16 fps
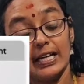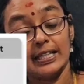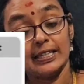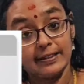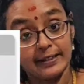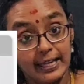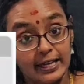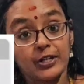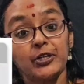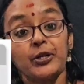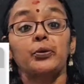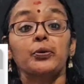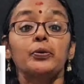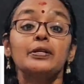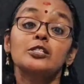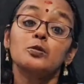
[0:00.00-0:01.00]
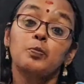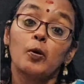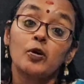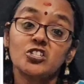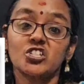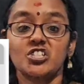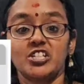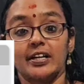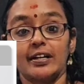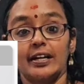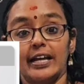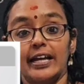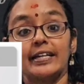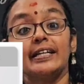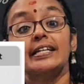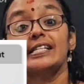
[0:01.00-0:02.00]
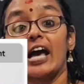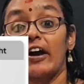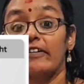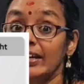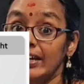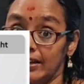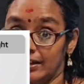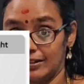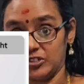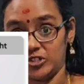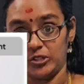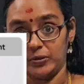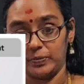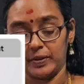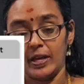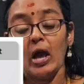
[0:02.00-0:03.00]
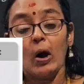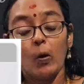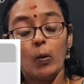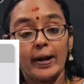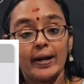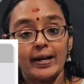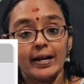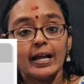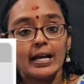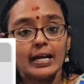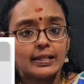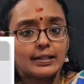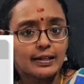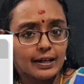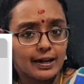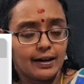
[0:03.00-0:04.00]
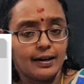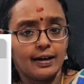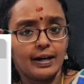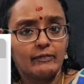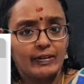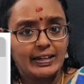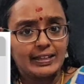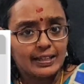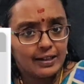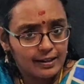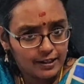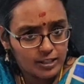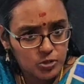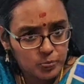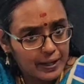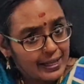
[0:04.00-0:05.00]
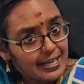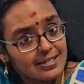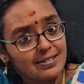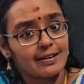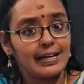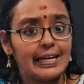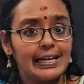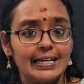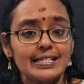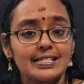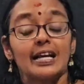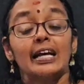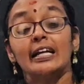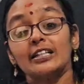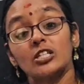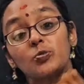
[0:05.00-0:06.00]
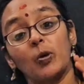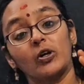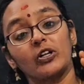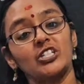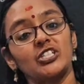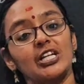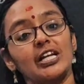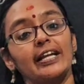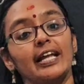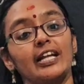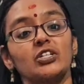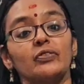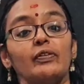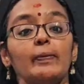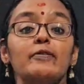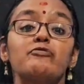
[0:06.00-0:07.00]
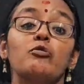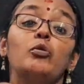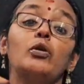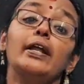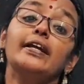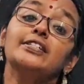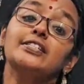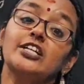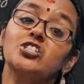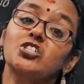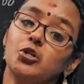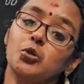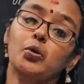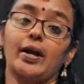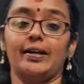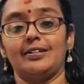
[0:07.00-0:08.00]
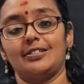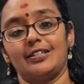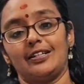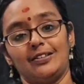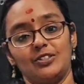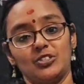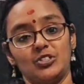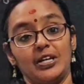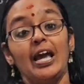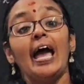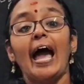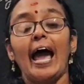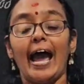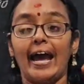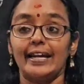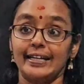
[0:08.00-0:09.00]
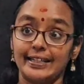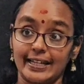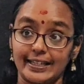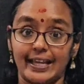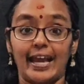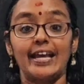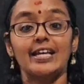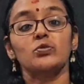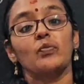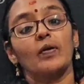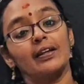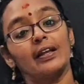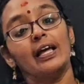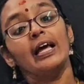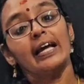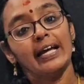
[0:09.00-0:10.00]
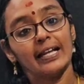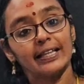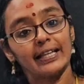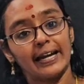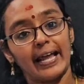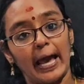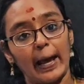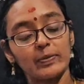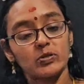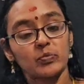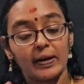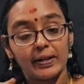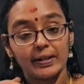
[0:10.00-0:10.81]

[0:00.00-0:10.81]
then due to its position, it is having energy. When the spring is released, this potential energy will be fully changed into kinetic energy. And in that case, when the dams